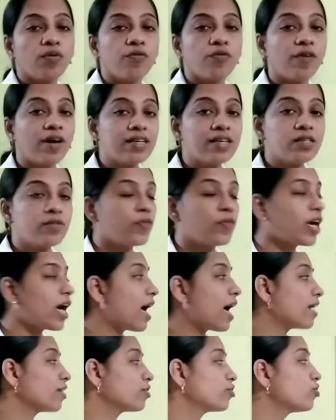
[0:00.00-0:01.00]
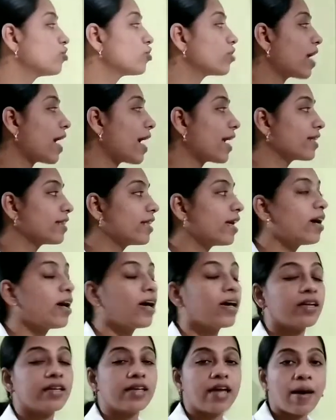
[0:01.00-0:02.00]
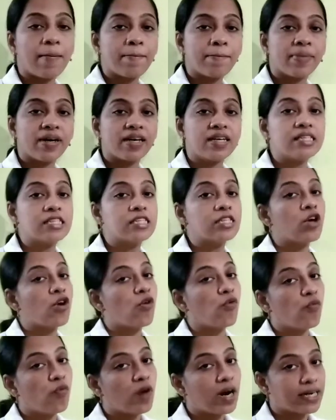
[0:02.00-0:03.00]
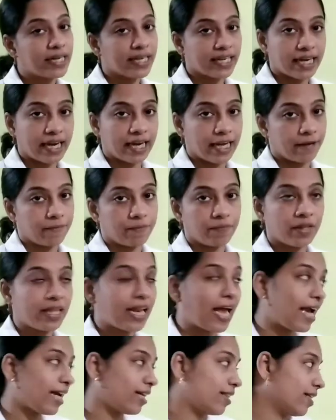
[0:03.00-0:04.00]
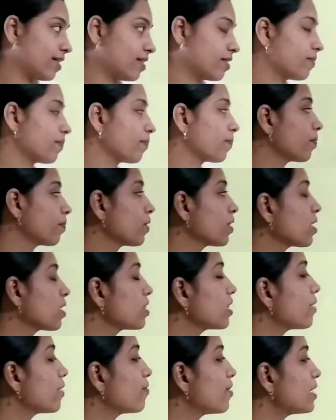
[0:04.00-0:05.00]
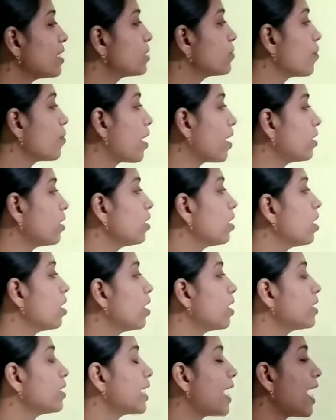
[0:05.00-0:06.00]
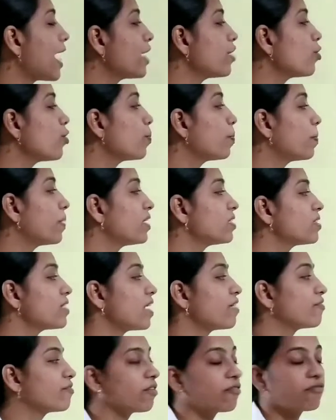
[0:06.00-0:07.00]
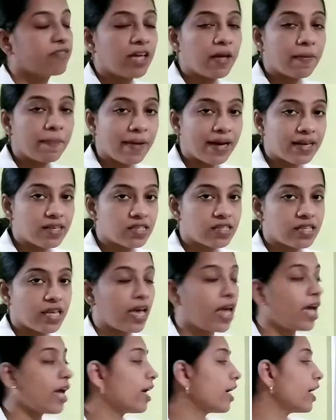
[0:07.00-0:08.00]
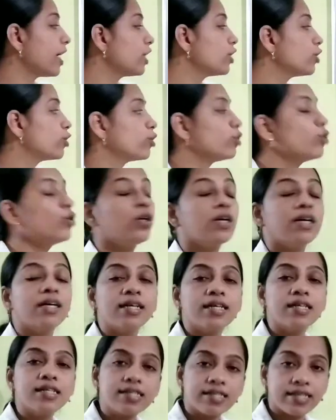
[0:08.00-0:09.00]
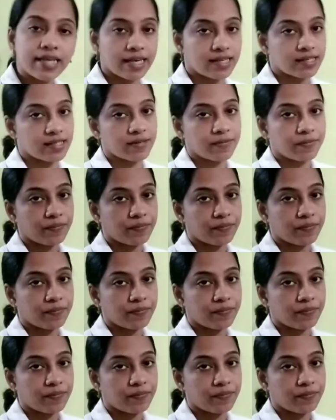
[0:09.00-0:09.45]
First we have to write the numbers vertically like this. The first one, 9 rupees and 50 paise into 6.